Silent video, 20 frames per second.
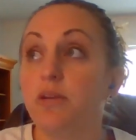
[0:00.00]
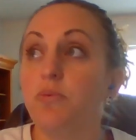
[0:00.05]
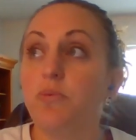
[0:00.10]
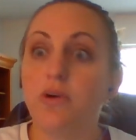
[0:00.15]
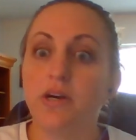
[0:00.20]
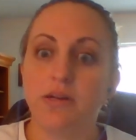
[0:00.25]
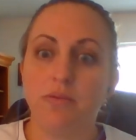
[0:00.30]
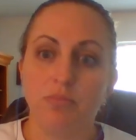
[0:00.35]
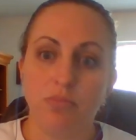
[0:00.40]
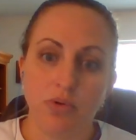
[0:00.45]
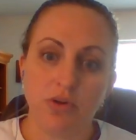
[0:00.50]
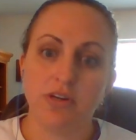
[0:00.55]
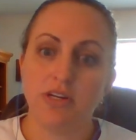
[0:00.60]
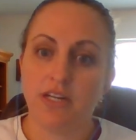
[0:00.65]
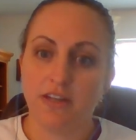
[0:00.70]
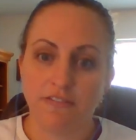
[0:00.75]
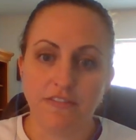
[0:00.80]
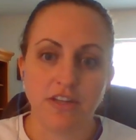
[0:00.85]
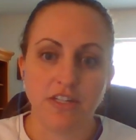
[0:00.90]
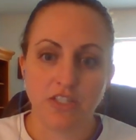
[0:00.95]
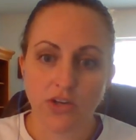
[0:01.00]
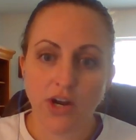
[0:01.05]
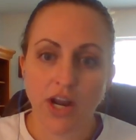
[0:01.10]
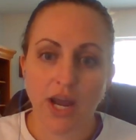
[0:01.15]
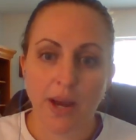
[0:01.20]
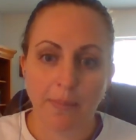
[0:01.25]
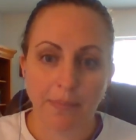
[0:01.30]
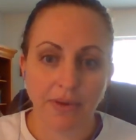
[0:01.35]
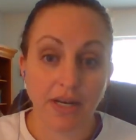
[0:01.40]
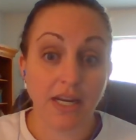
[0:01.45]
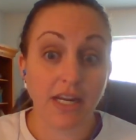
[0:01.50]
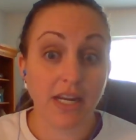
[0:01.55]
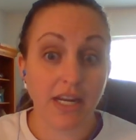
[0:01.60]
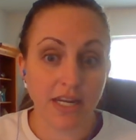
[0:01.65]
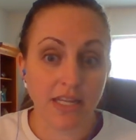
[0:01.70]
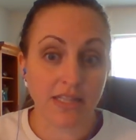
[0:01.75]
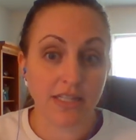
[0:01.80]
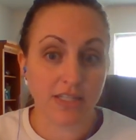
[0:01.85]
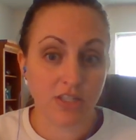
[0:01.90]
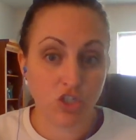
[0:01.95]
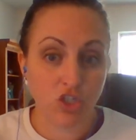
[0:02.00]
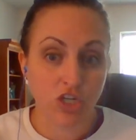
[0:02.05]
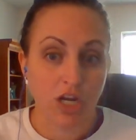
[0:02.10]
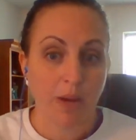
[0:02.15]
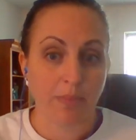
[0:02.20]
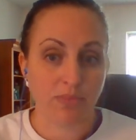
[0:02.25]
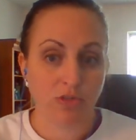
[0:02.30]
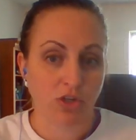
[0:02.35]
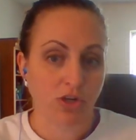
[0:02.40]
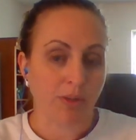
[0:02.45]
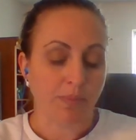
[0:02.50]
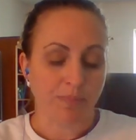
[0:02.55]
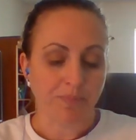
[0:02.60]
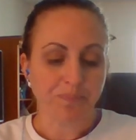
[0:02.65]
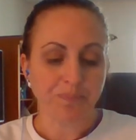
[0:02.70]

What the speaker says: And what important events are happening in this chapter?